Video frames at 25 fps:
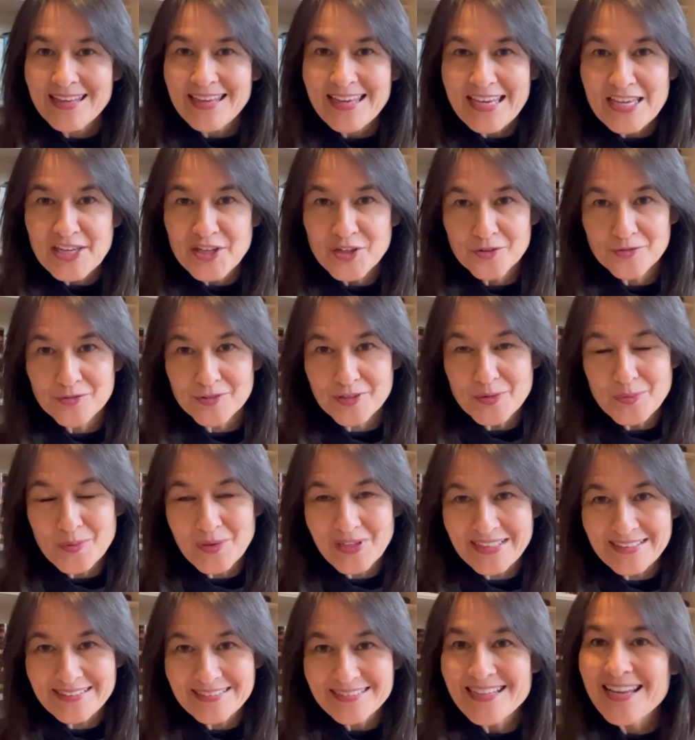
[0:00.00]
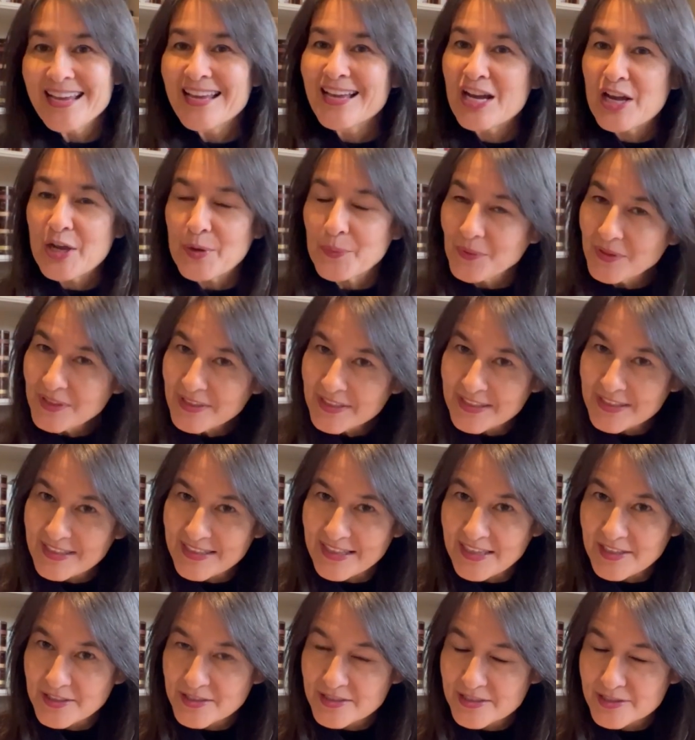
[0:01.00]
Hey everyone, I want to
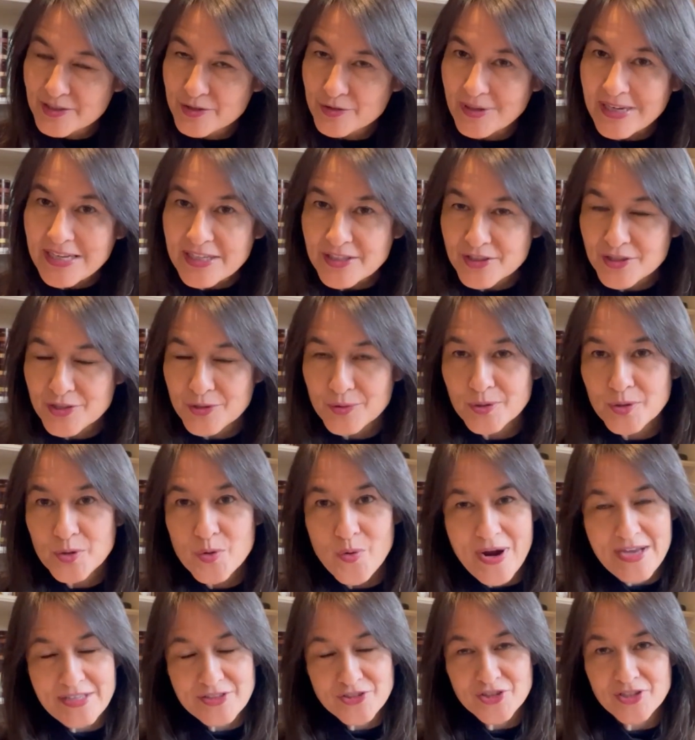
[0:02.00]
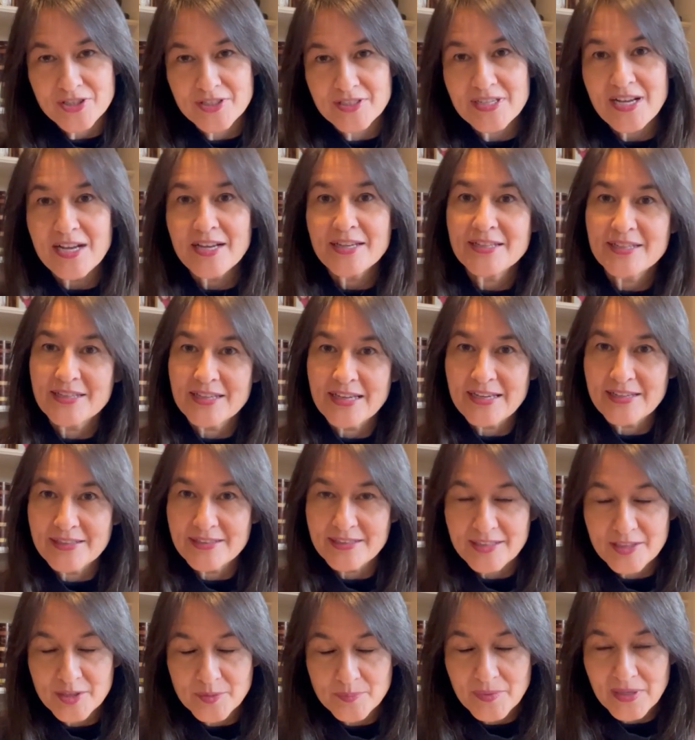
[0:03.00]
get straight to a question I get
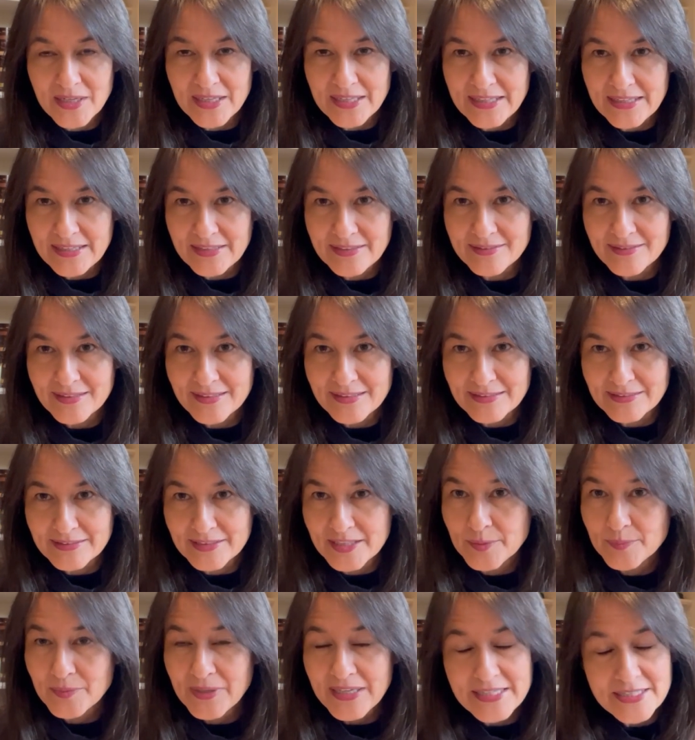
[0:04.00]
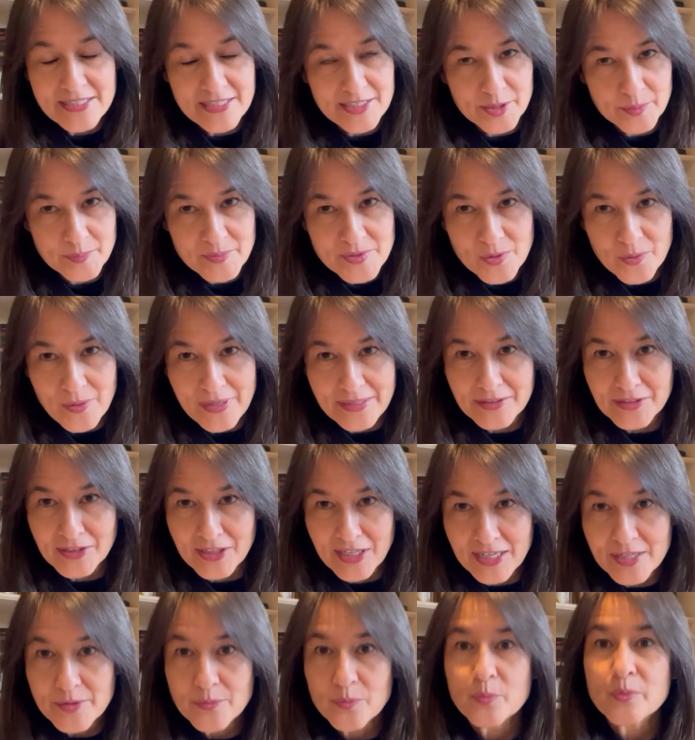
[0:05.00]
in my uh, in my DMs quite a
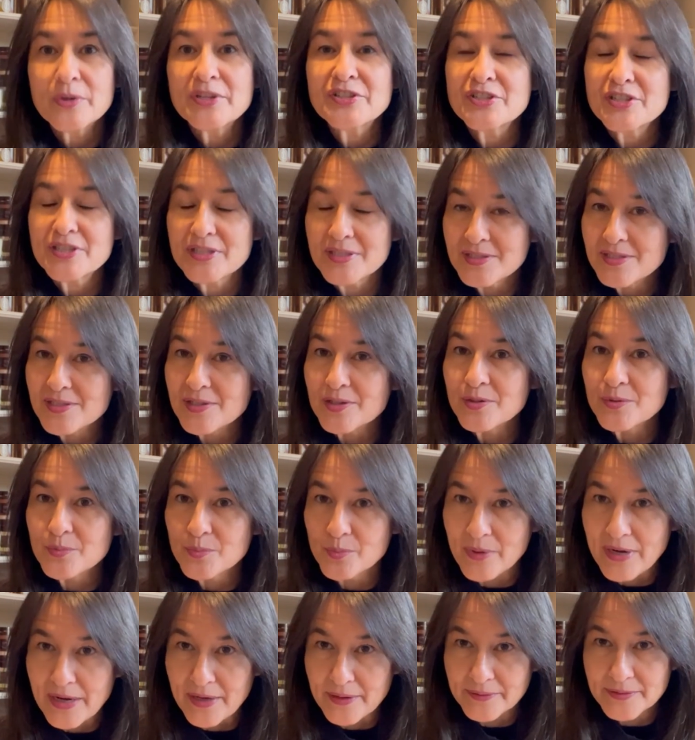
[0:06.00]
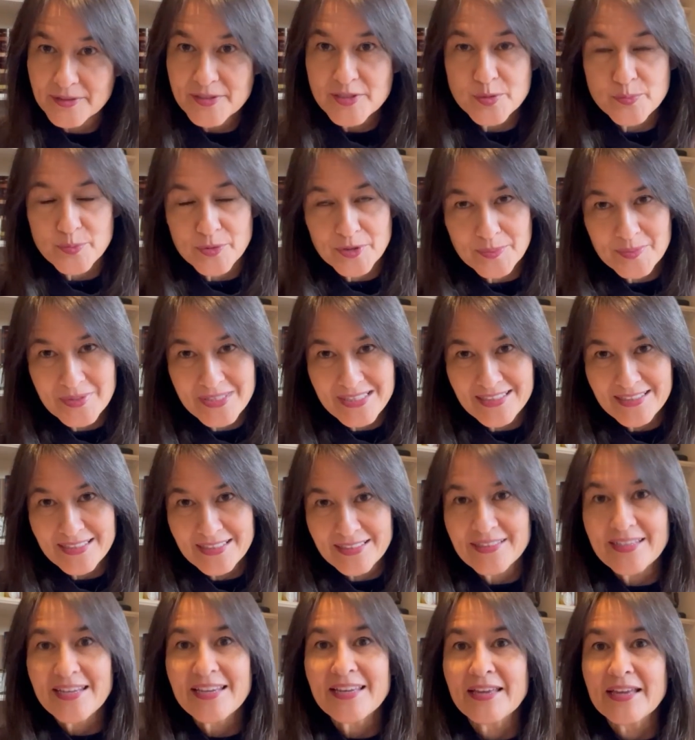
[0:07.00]
lot, which is around
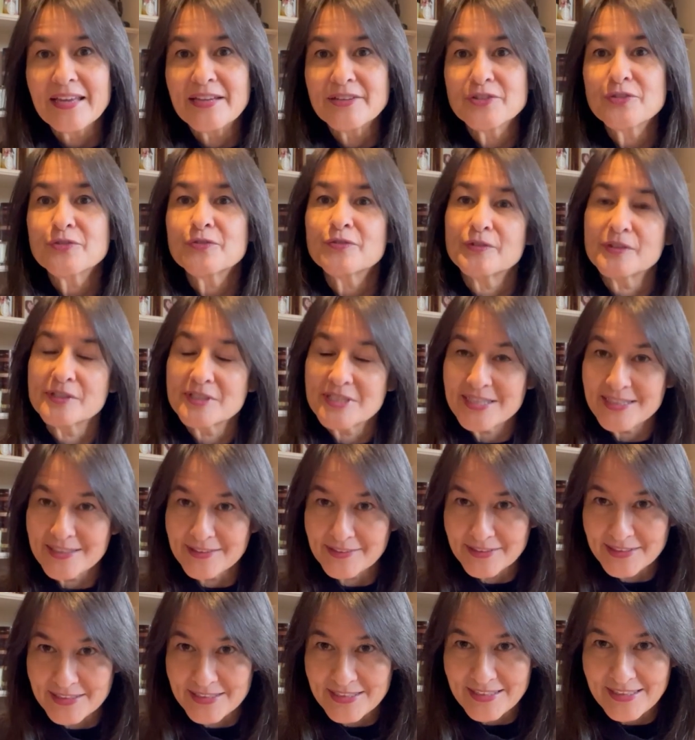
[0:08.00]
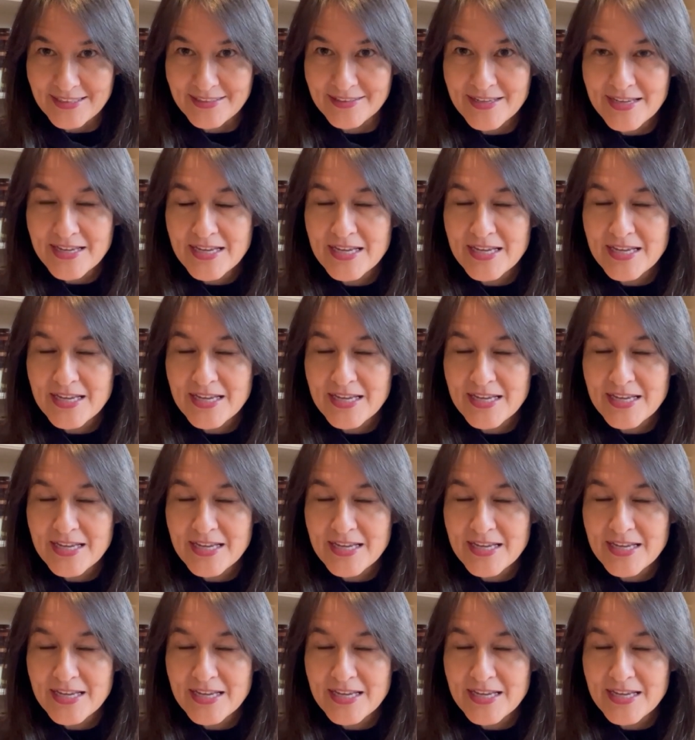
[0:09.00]
spermidine and fertility.